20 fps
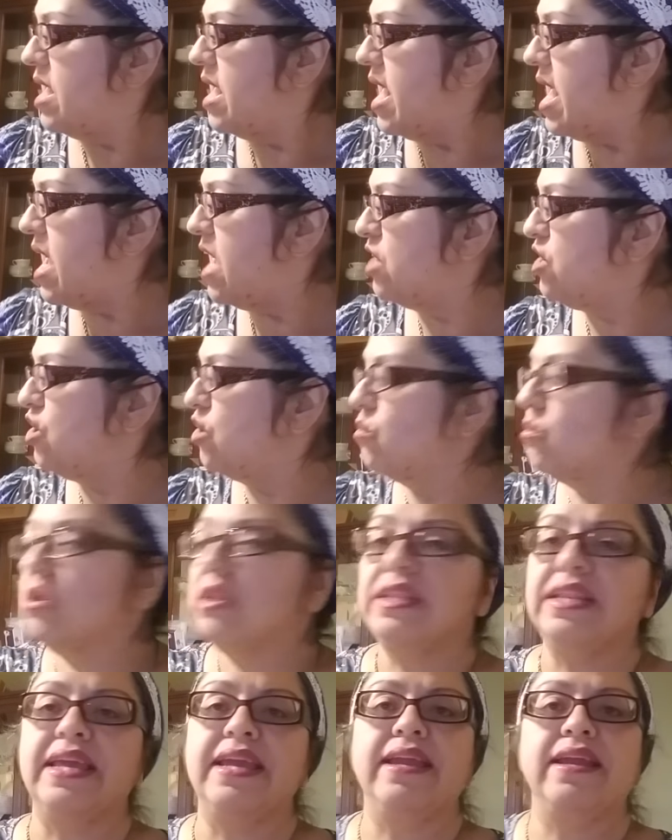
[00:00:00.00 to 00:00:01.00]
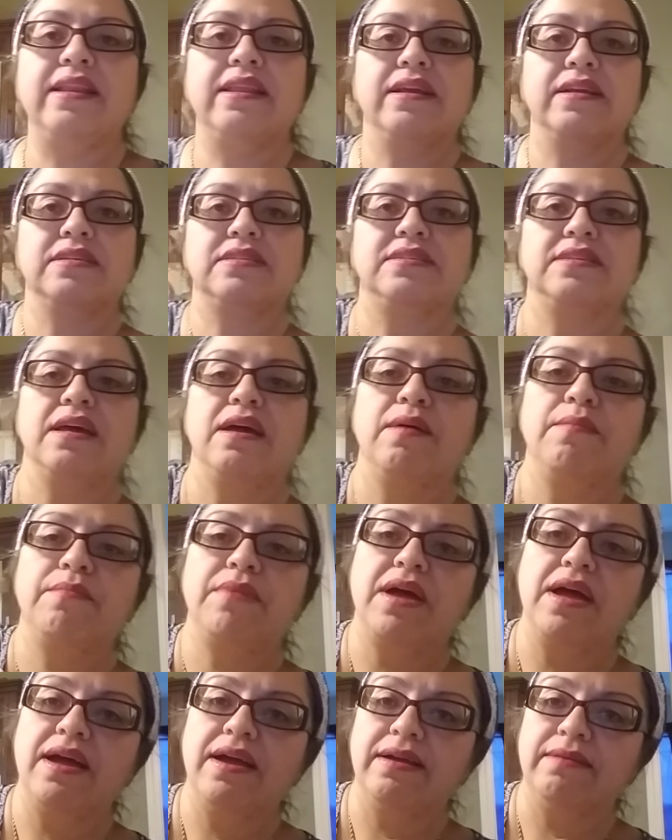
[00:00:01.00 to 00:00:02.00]
And you will need some
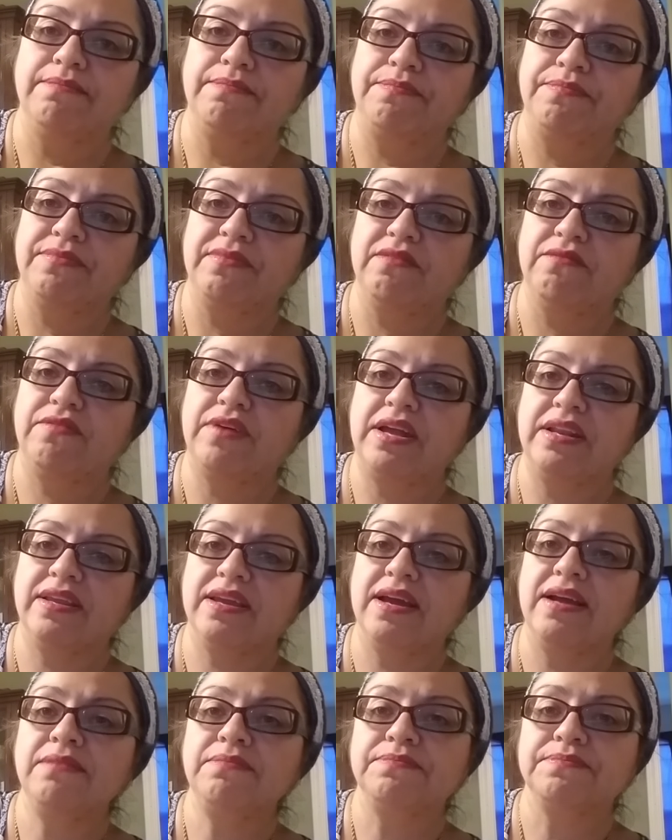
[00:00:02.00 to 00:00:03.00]
vodka,